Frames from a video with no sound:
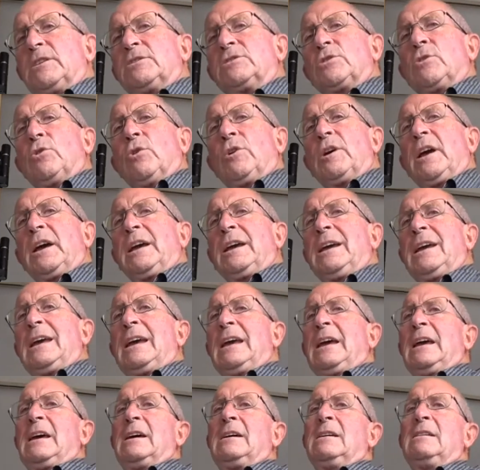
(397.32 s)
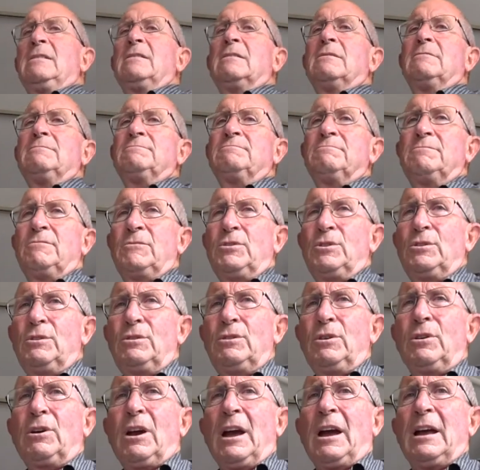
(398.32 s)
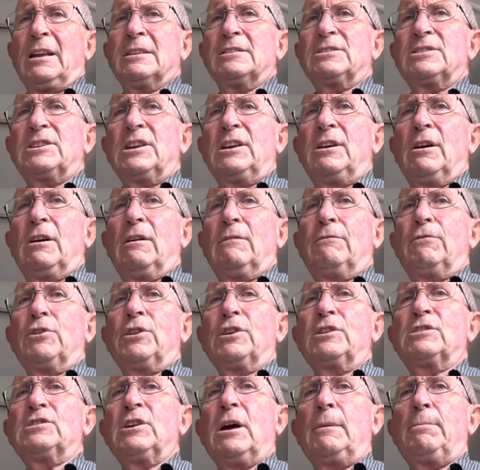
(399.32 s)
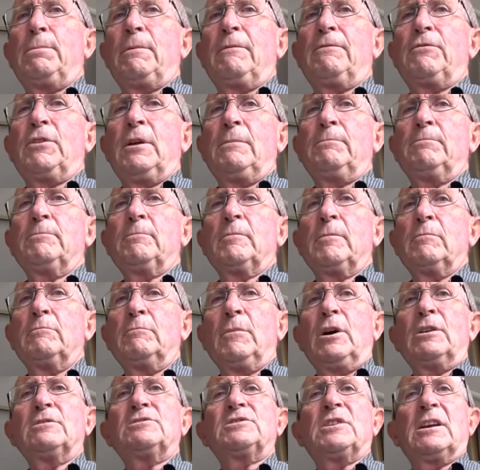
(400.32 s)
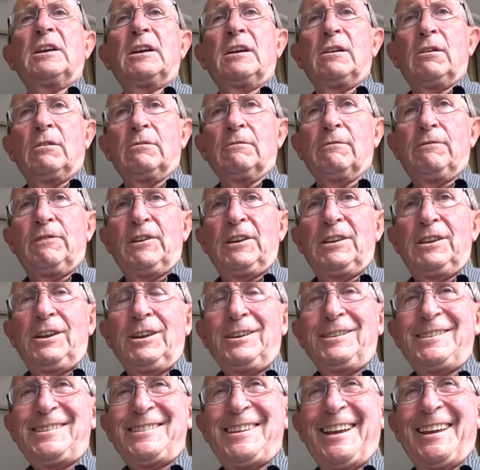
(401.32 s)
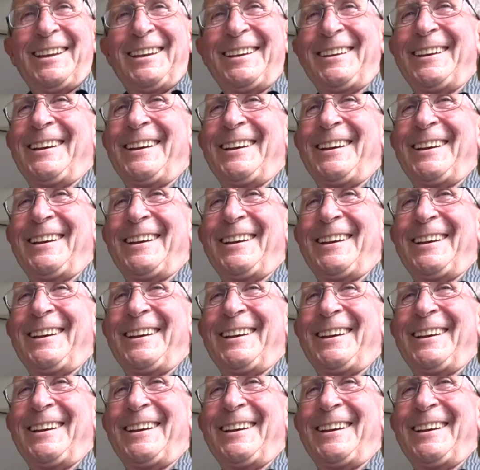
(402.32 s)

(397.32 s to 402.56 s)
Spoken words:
cooking here, you can't see over the top of them, most inconvenient.